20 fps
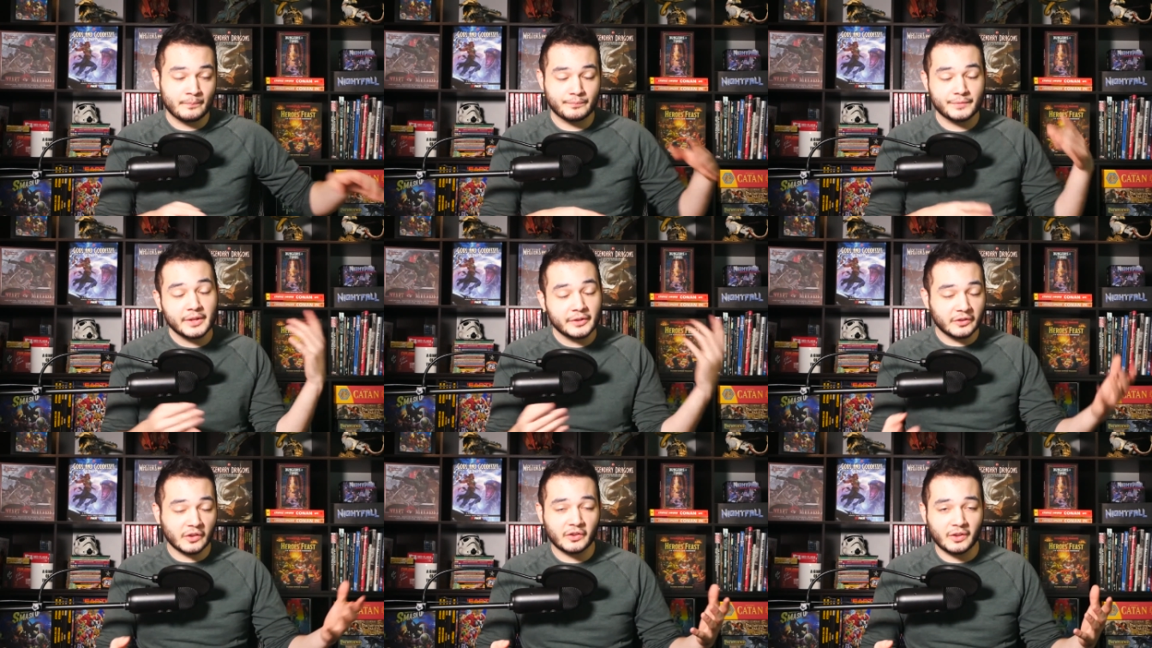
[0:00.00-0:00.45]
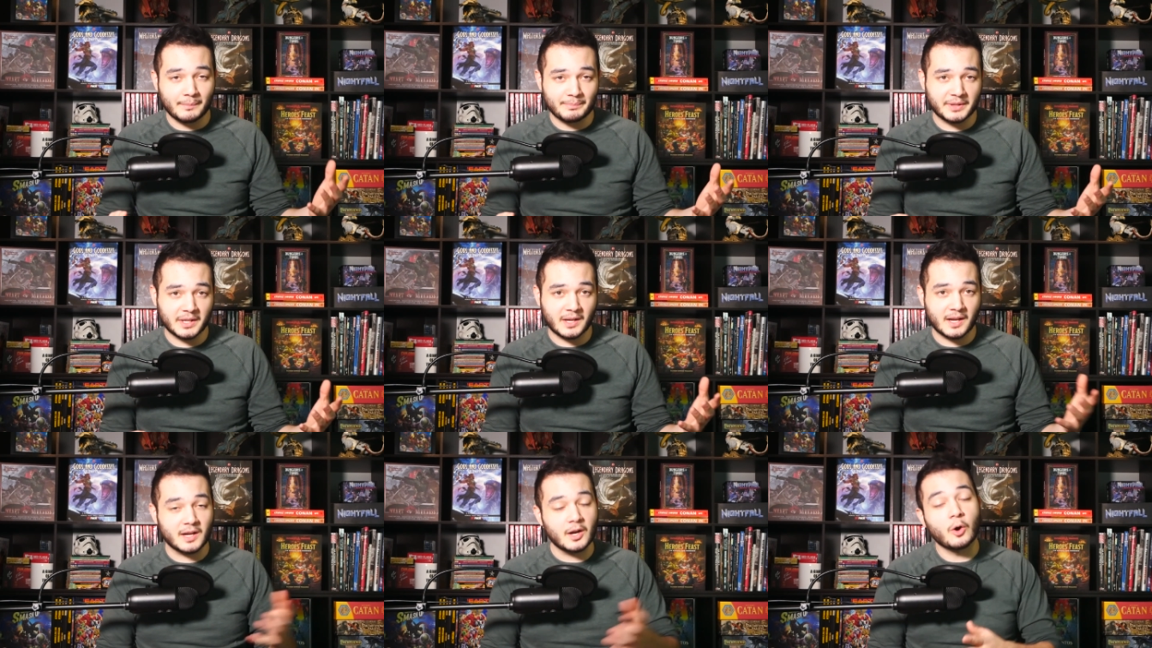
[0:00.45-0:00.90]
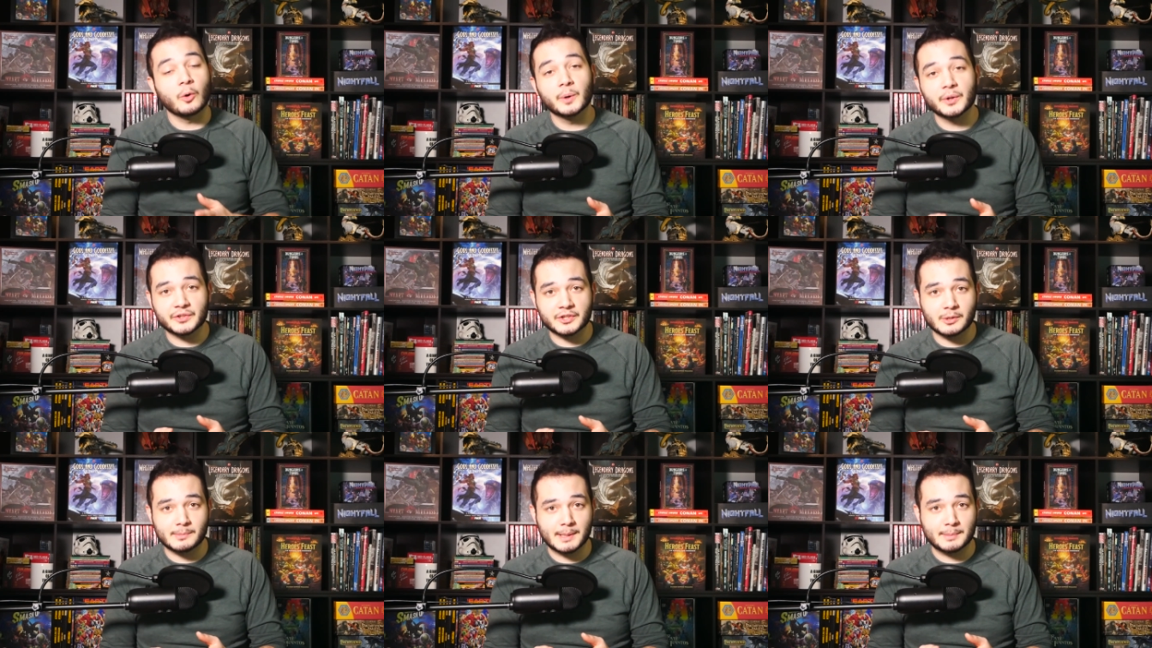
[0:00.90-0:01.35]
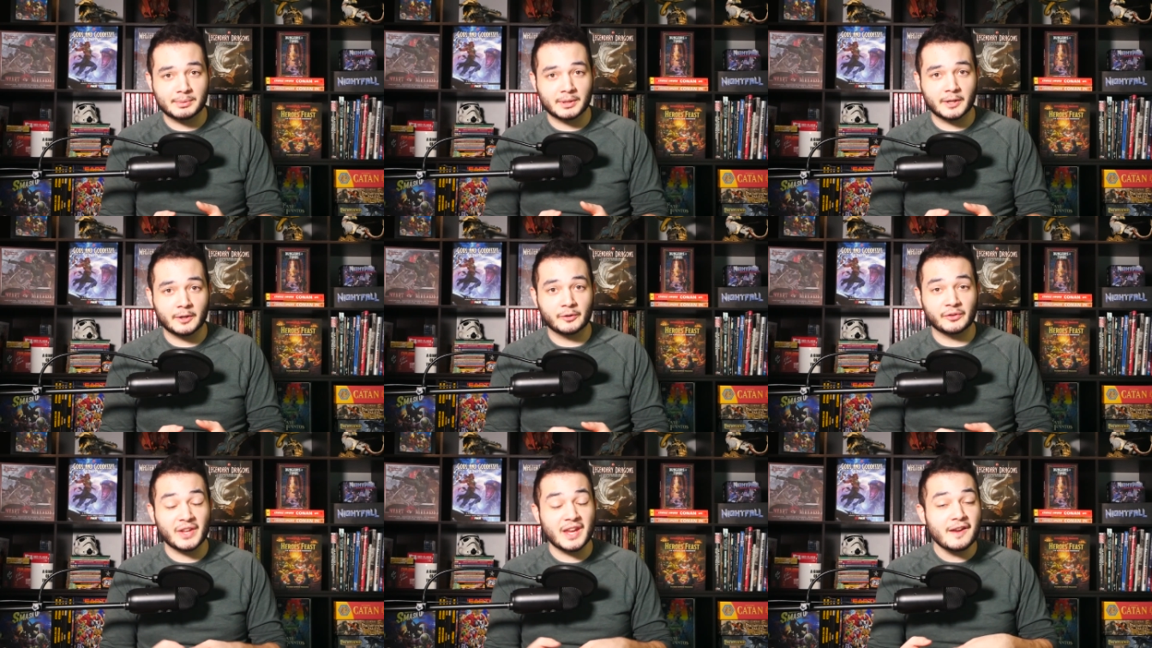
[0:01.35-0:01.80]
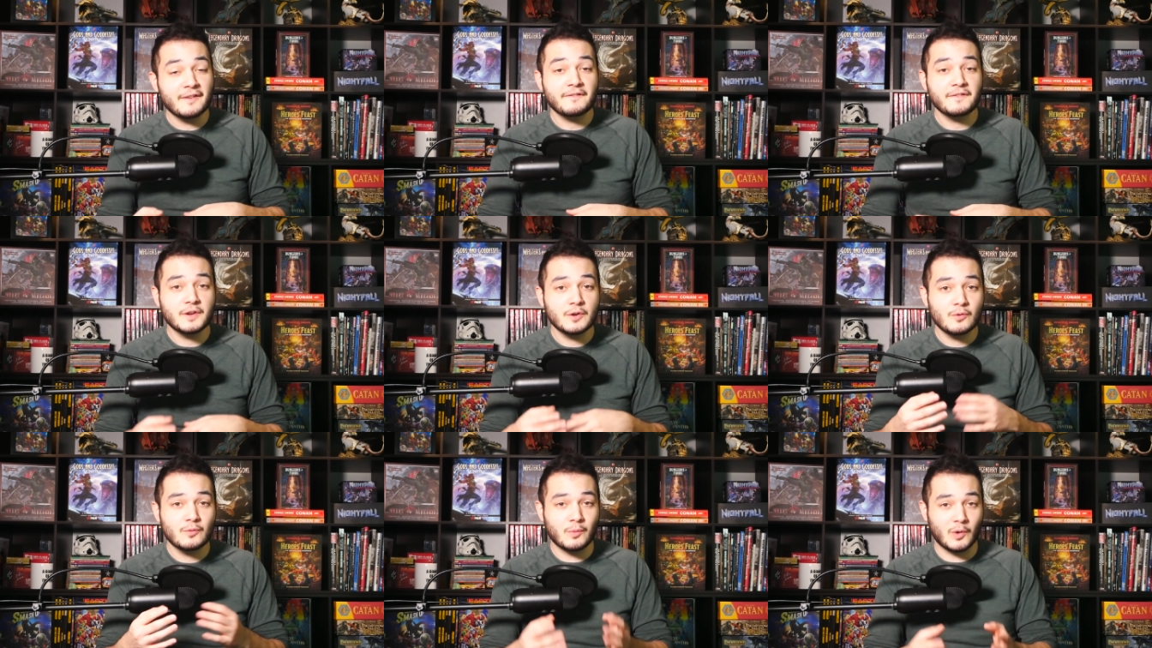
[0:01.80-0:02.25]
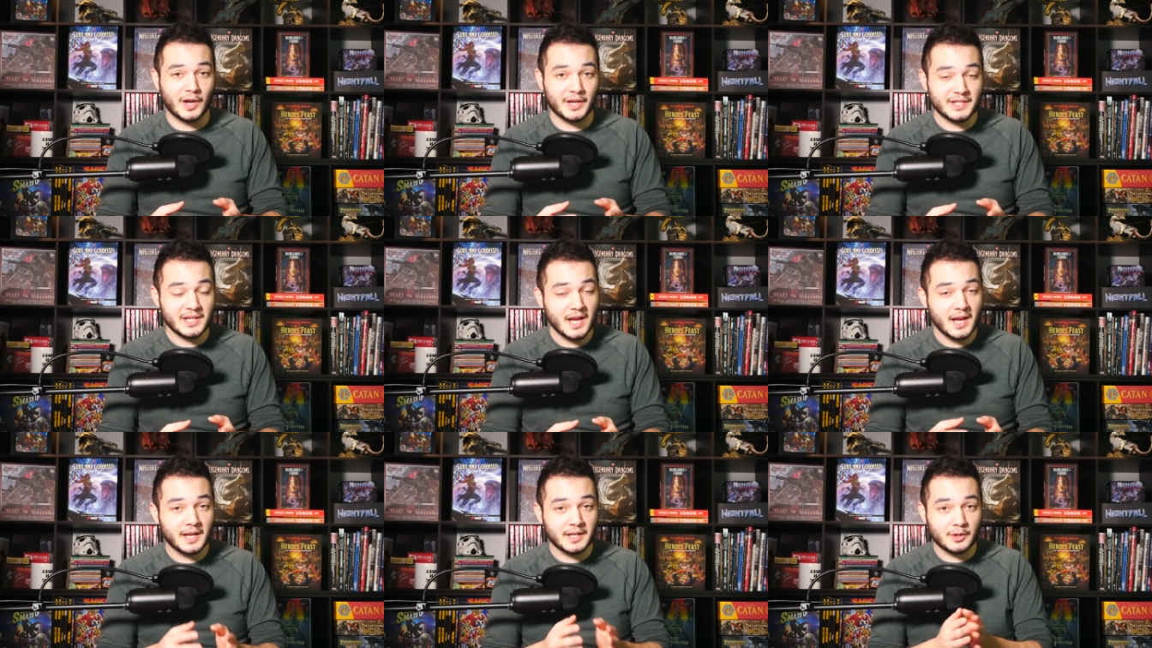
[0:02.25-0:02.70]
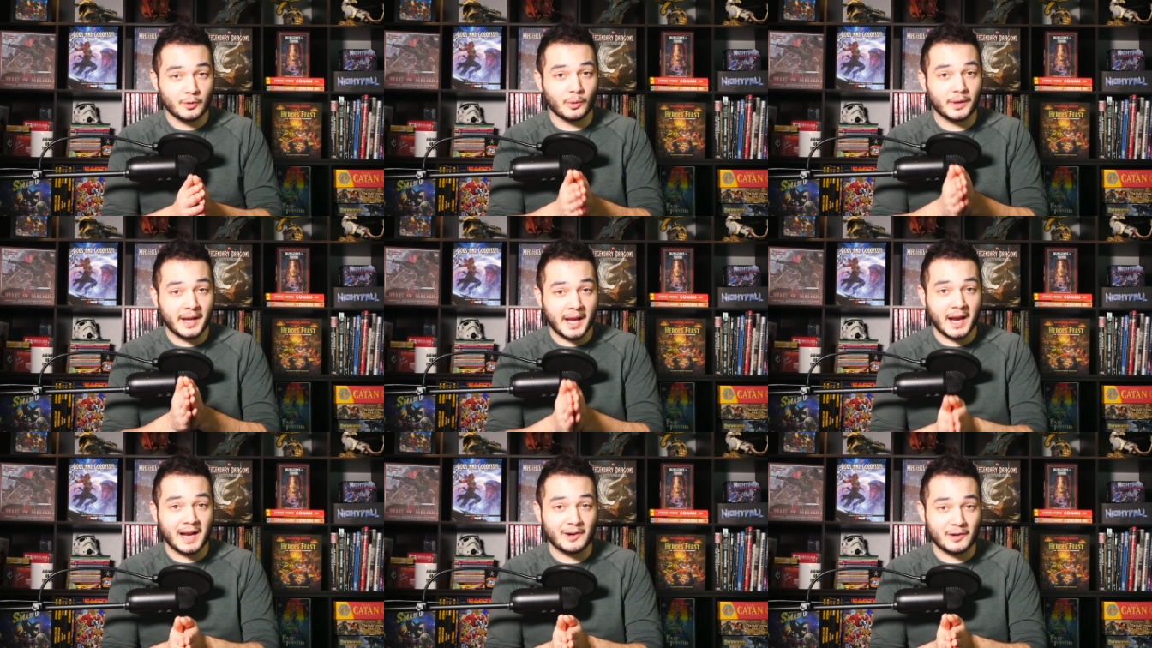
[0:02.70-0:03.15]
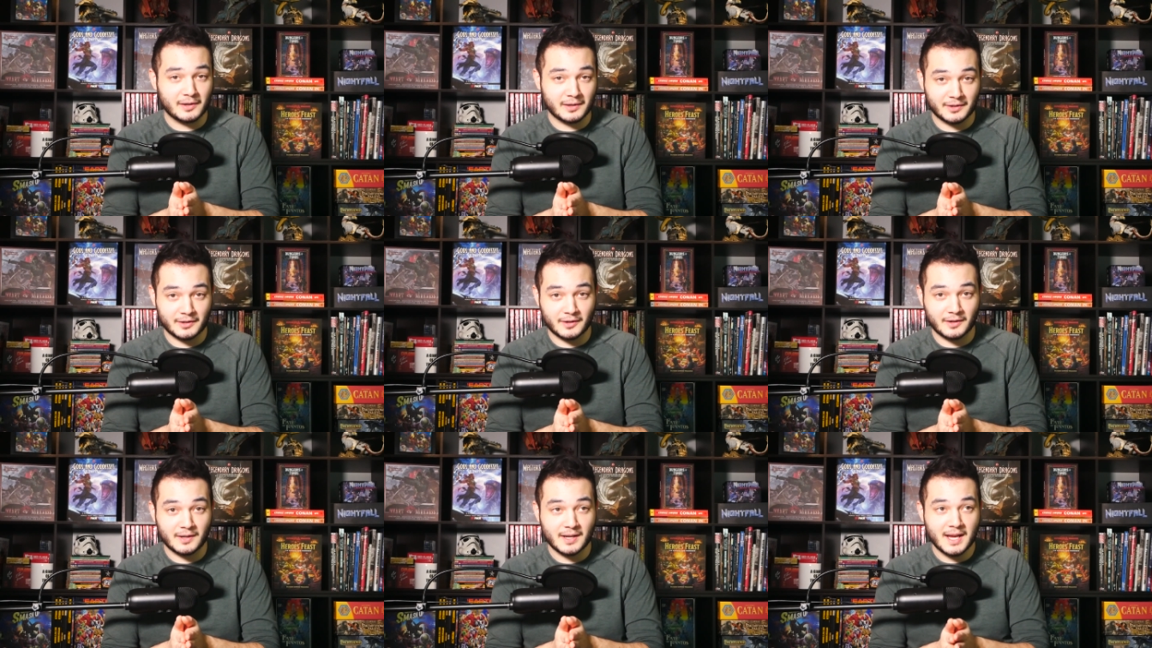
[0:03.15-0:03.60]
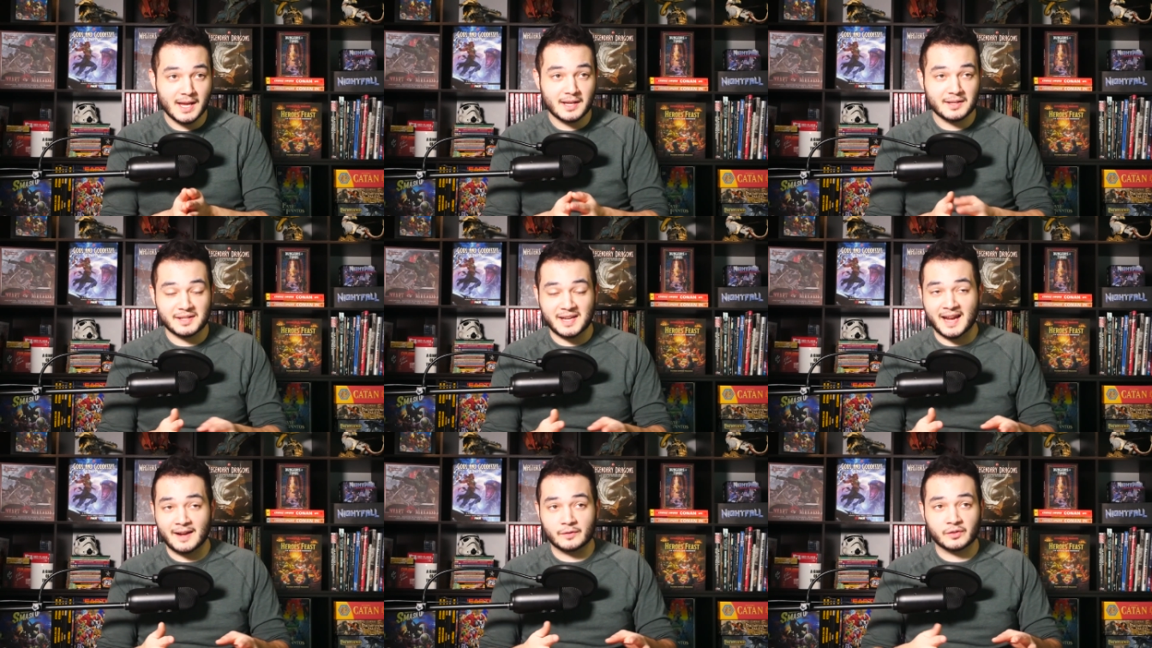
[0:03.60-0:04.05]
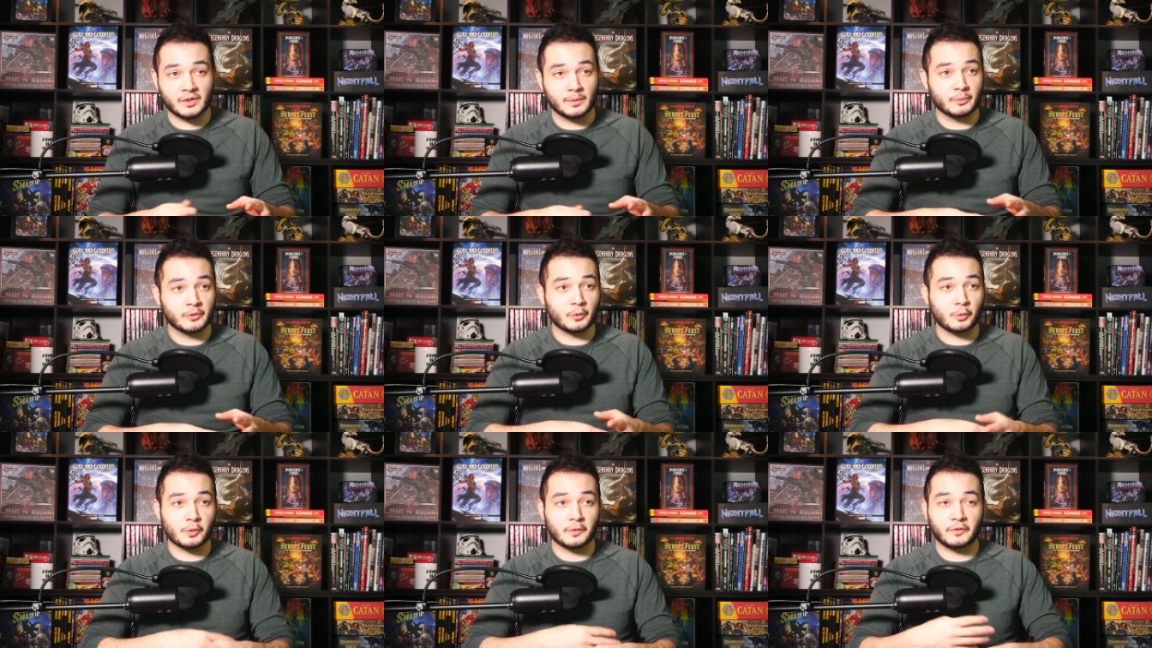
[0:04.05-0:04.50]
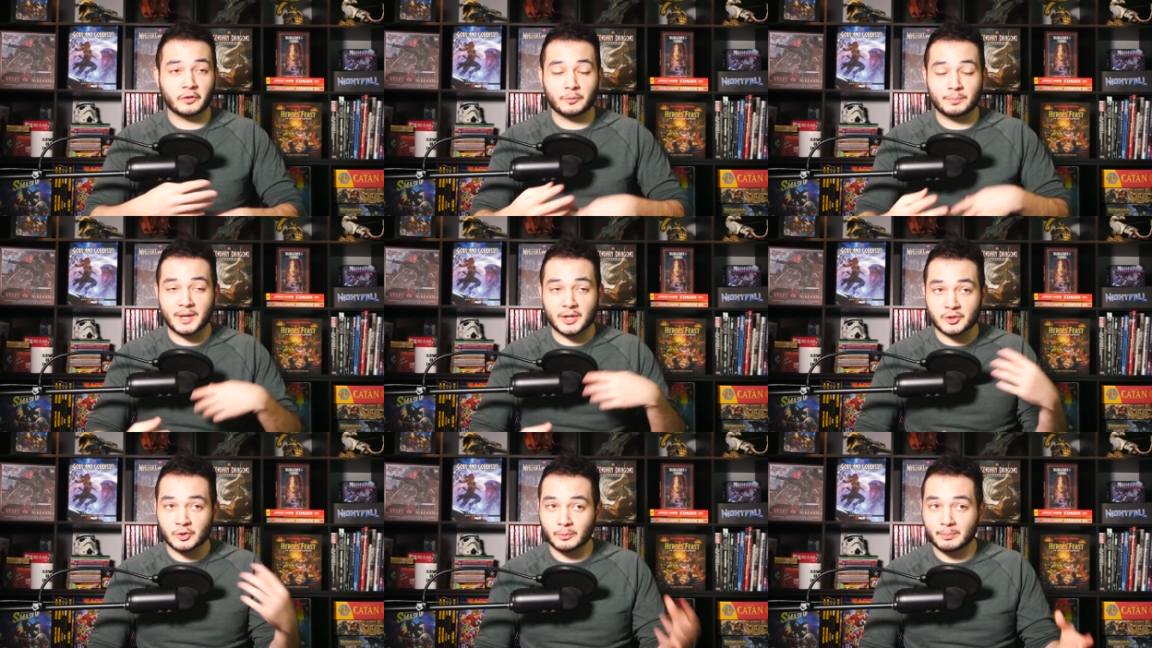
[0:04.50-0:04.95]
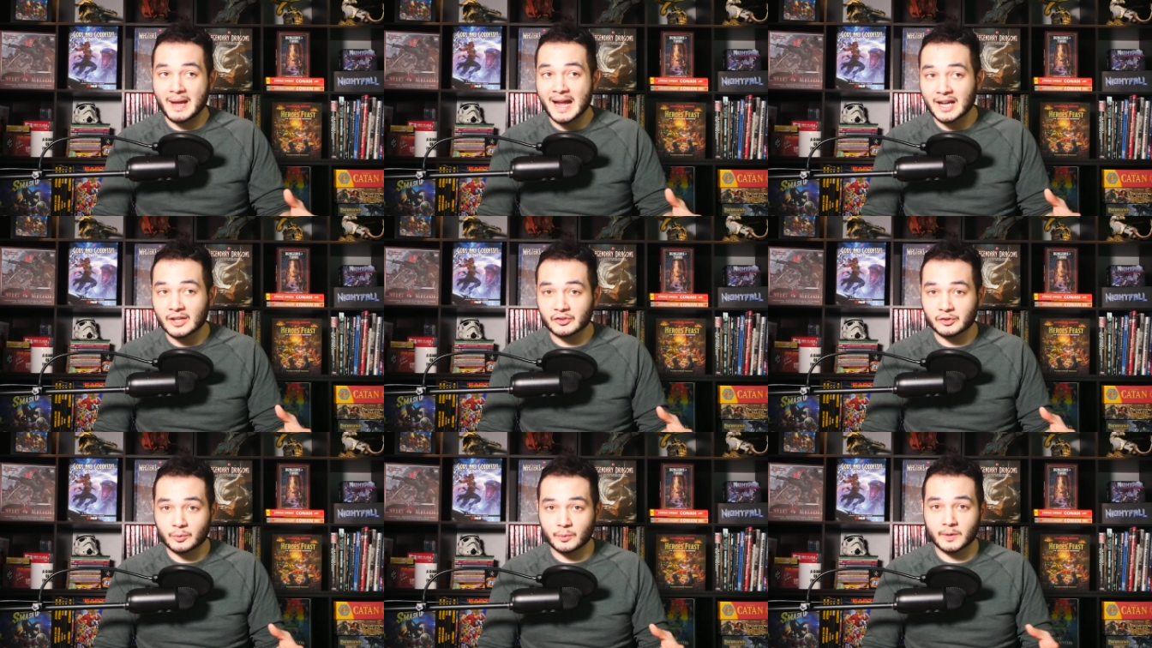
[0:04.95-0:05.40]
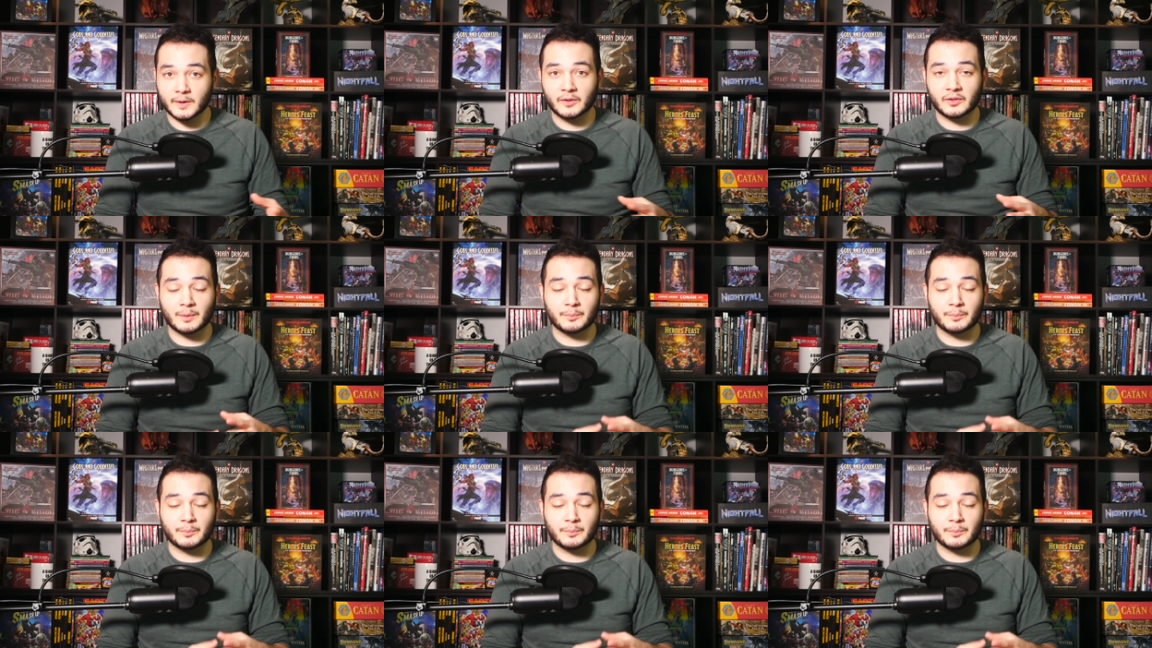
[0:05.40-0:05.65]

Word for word: This is something I always tell my players. If you want your character to have some sort of special backstory,